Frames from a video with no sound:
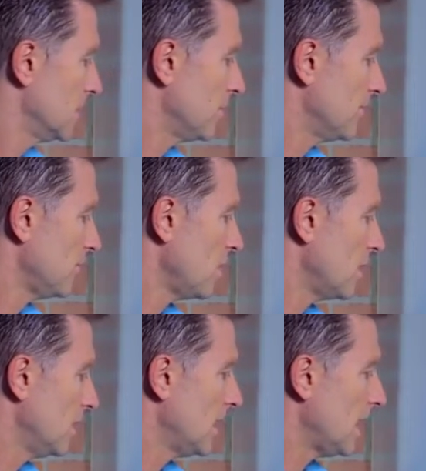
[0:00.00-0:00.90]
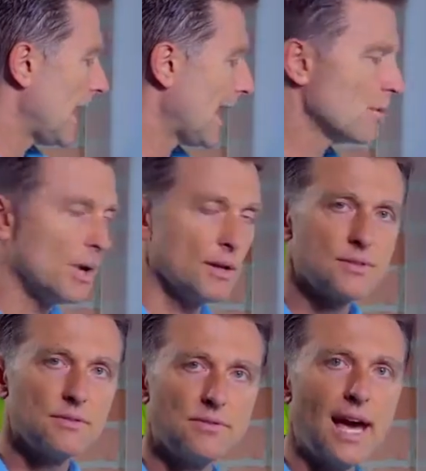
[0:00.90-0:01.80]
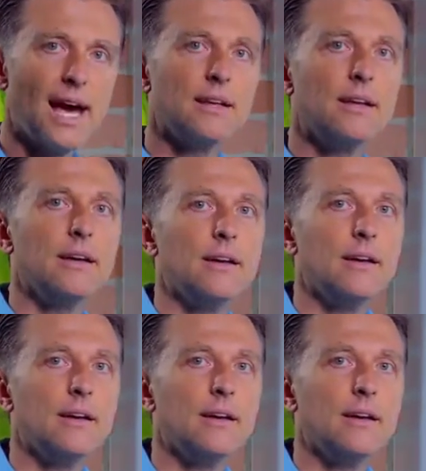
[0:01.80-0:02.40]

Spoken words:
Number 4, higher amounts of fat.